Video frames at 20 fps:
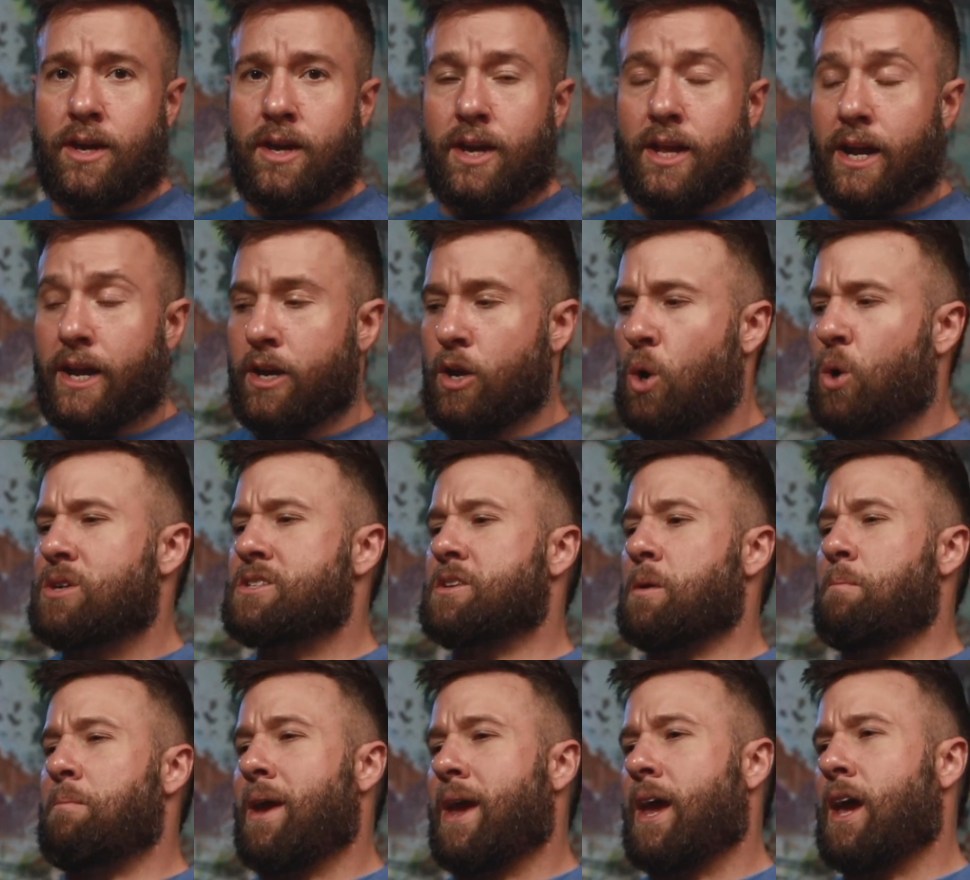And I know as
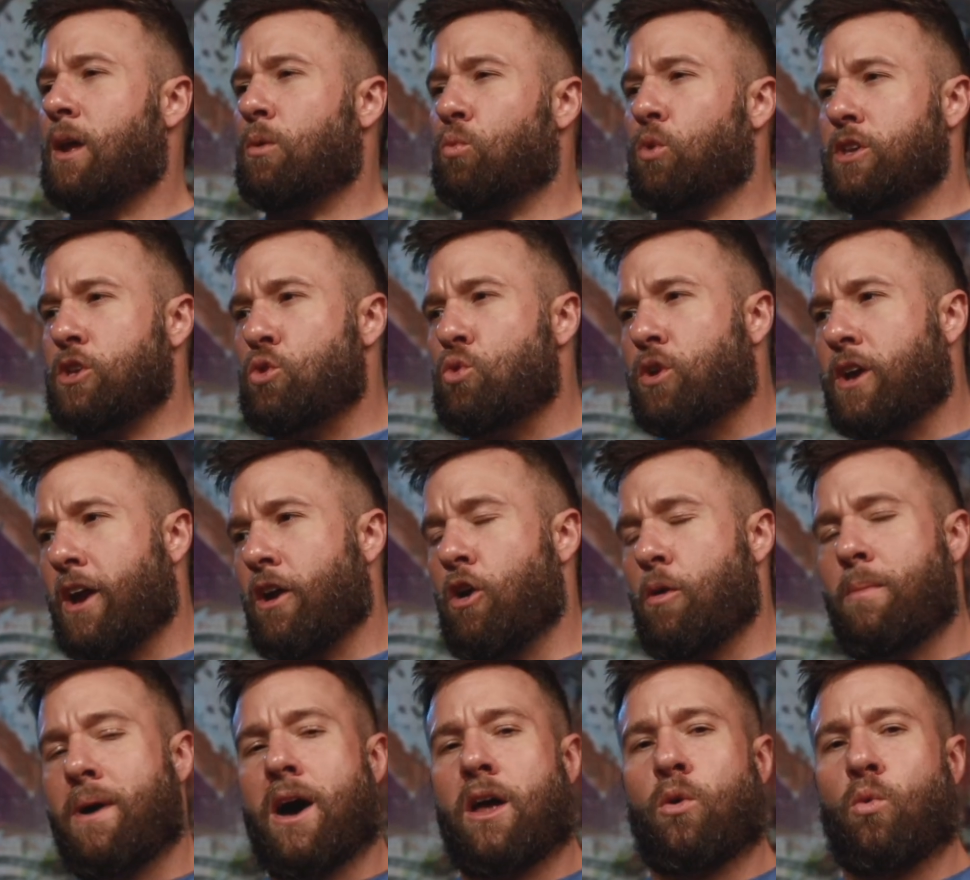a man, when you care
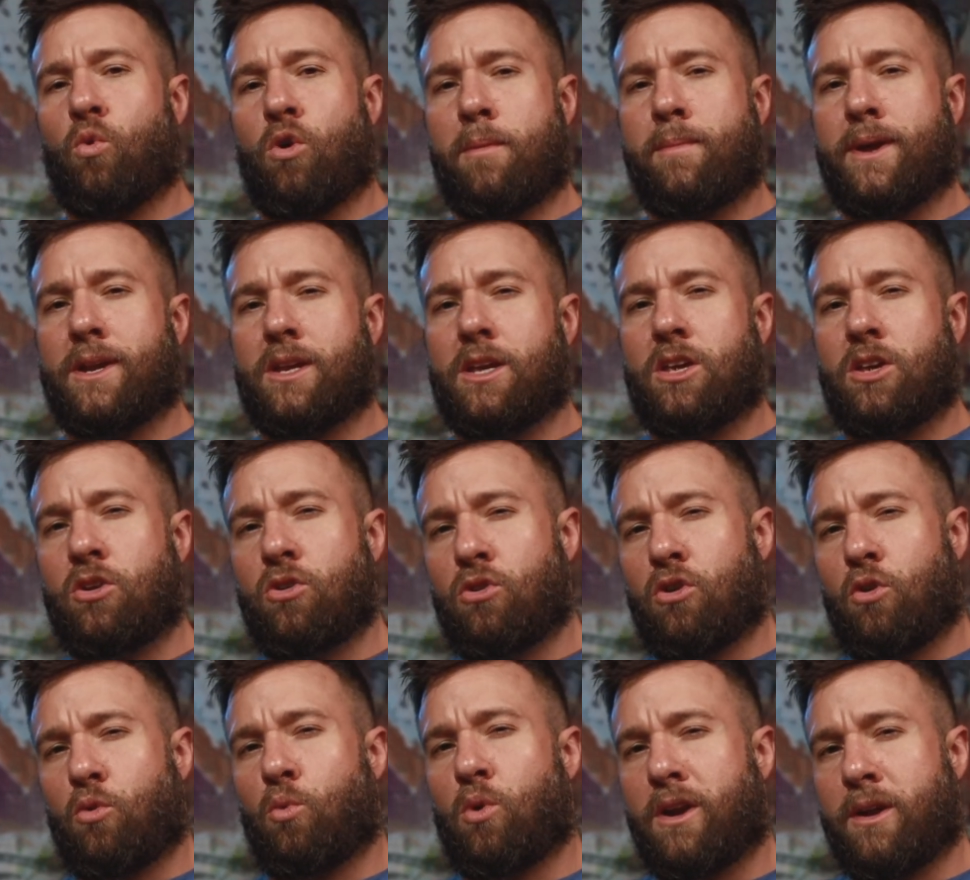about a woman, you
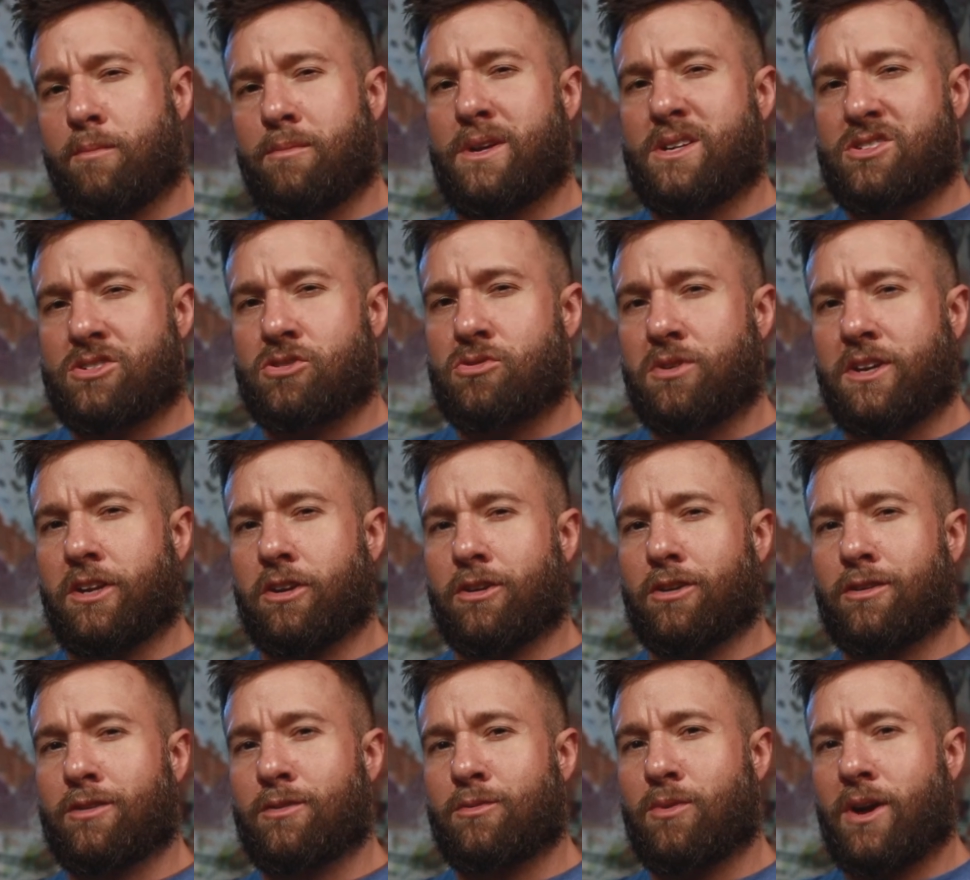don't want to mistreat
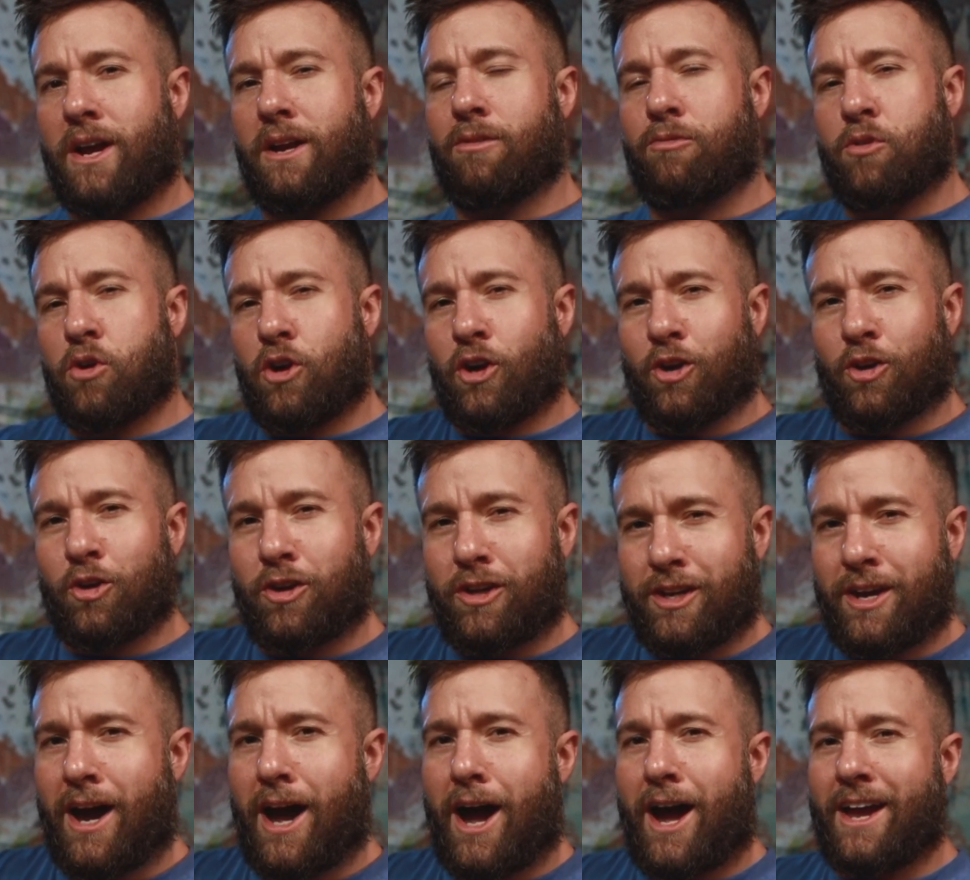her, right? If you're a good
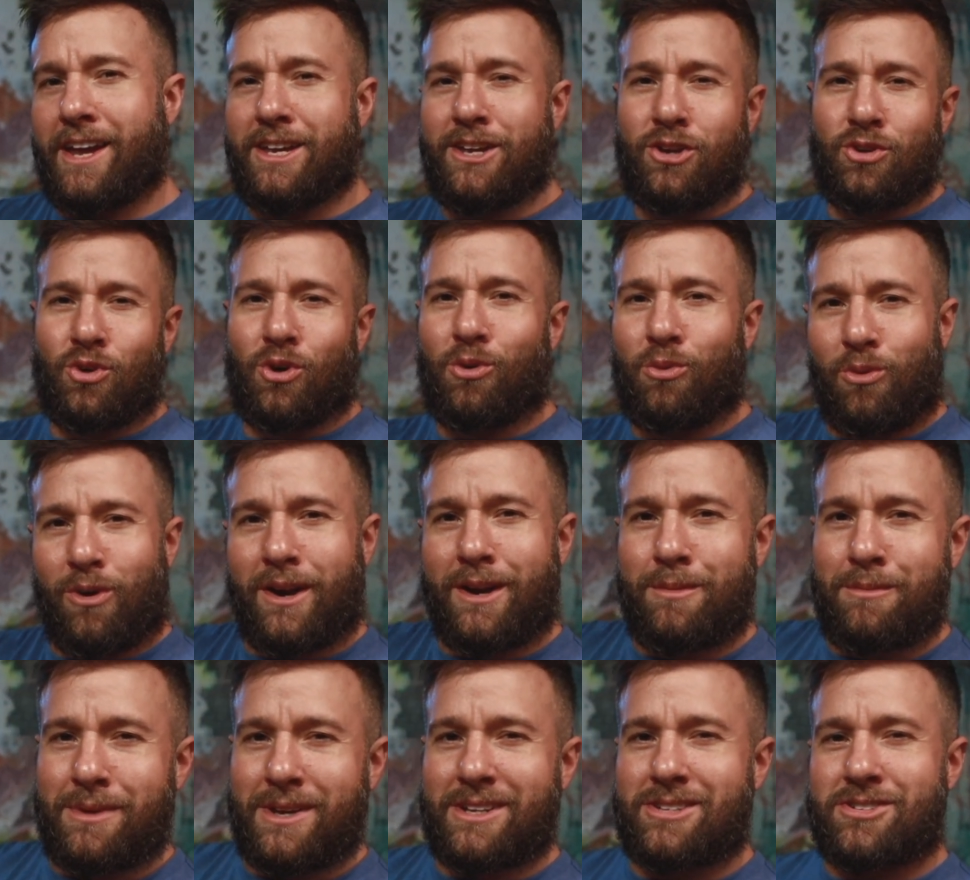guy, you don't want to
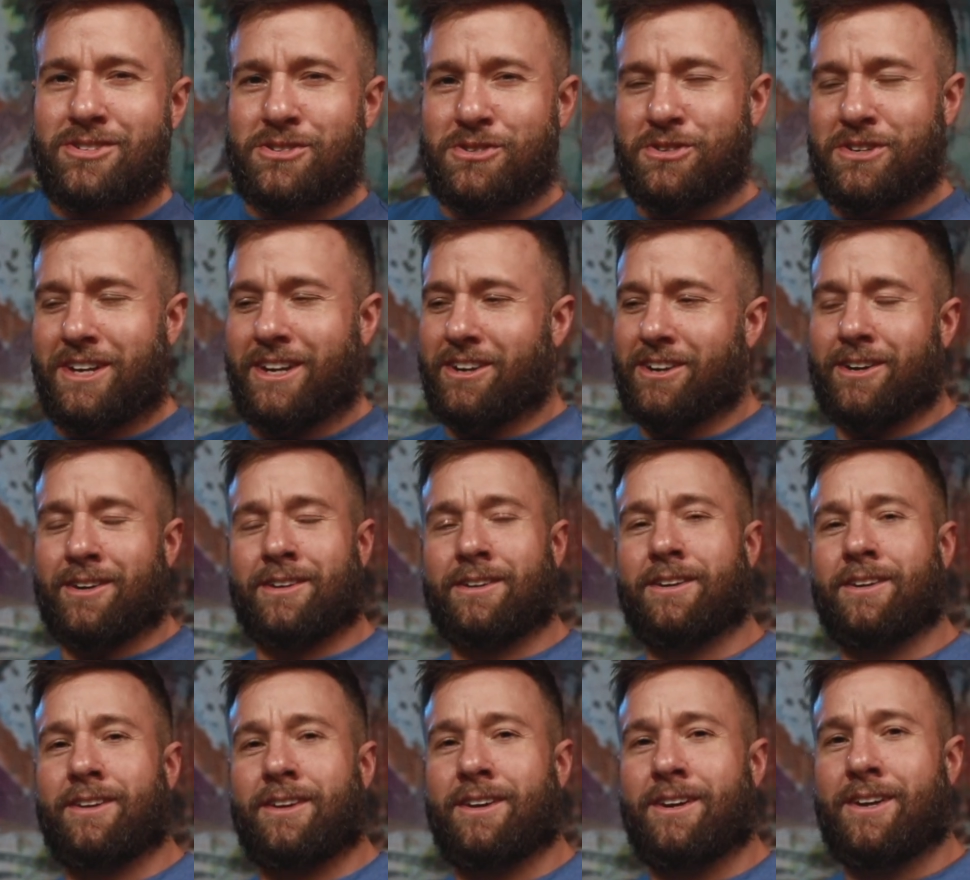mistreat her.
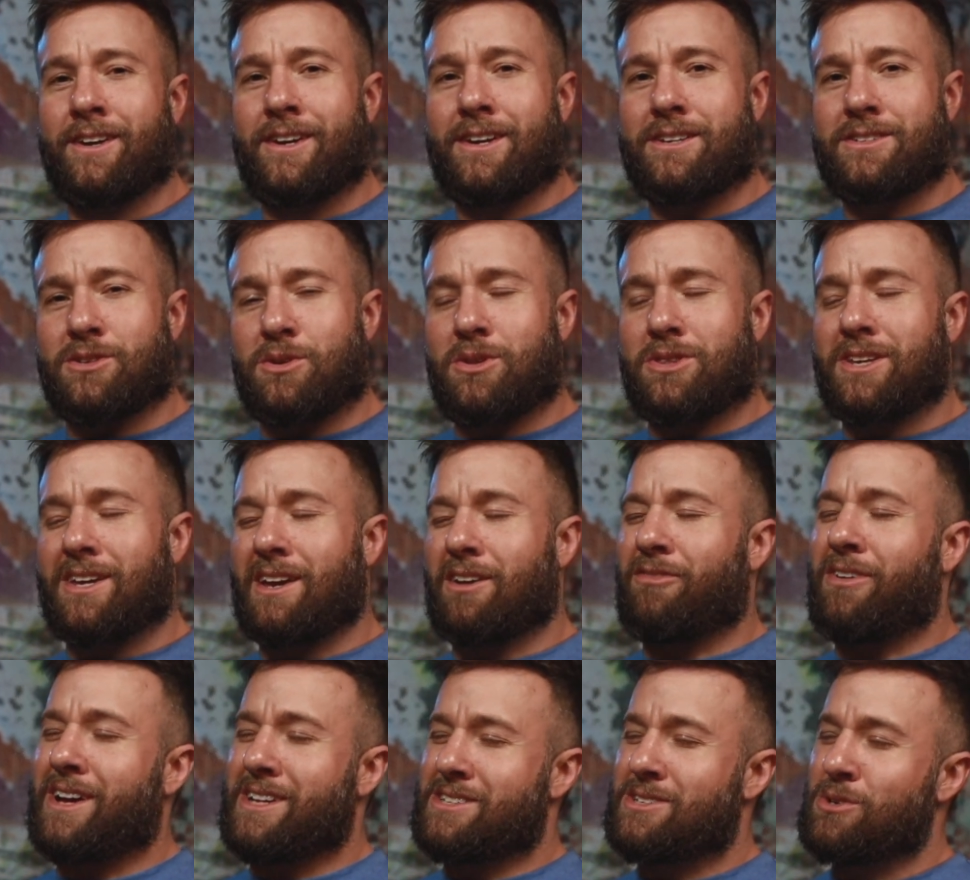So you think,
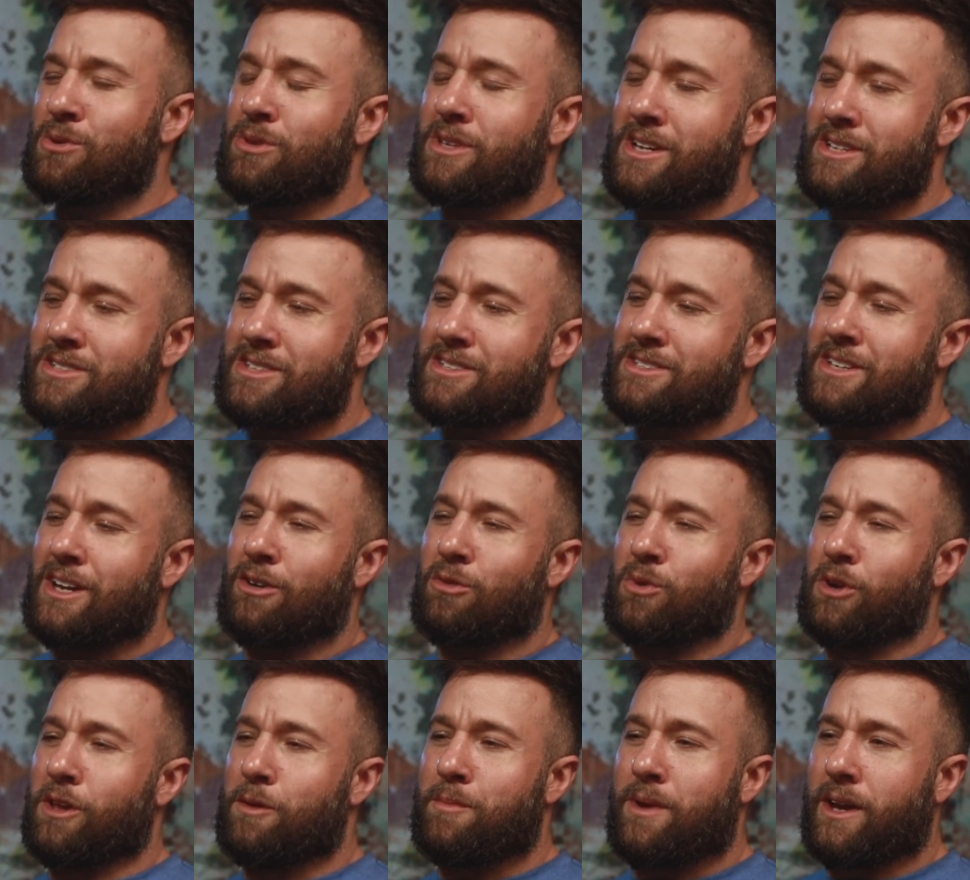if I do this, it's going to
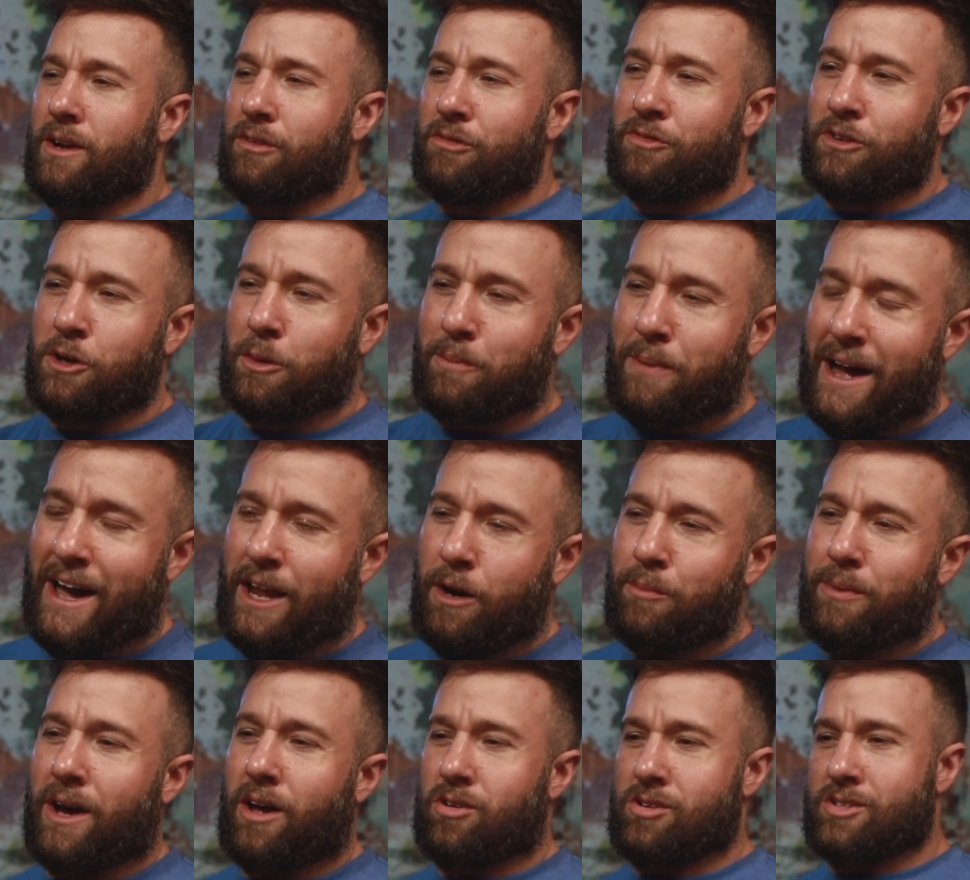really make her feel bad
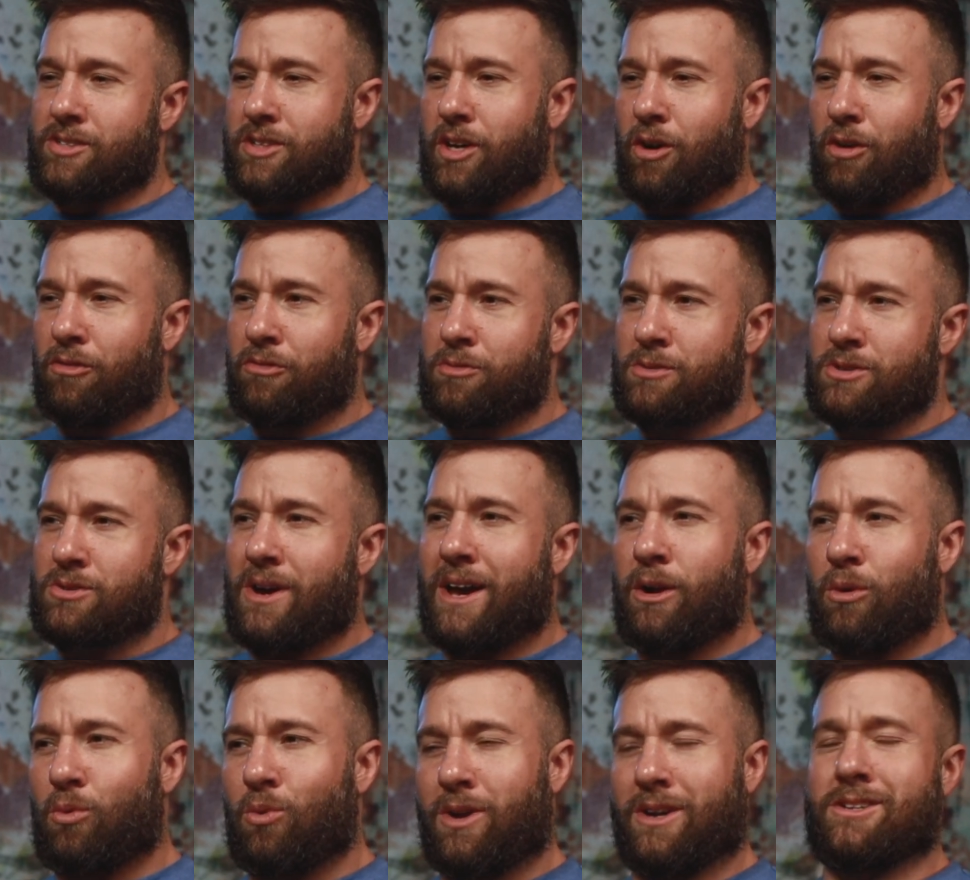about herself. So I
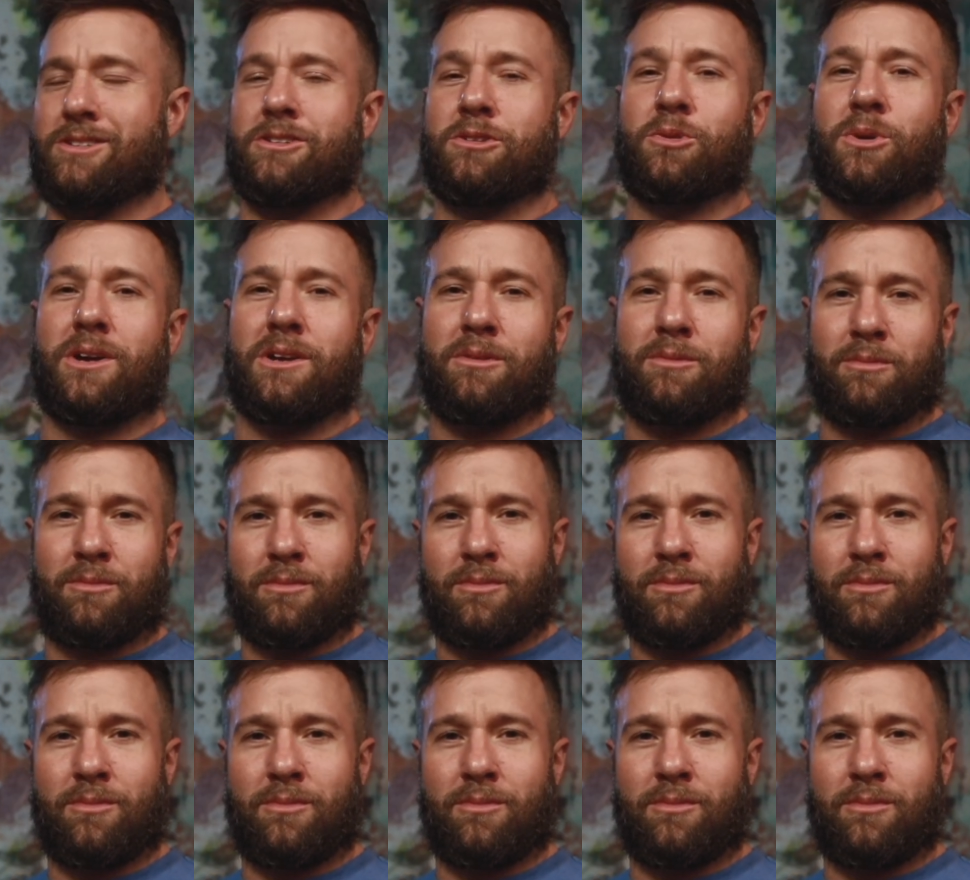don't want to do it.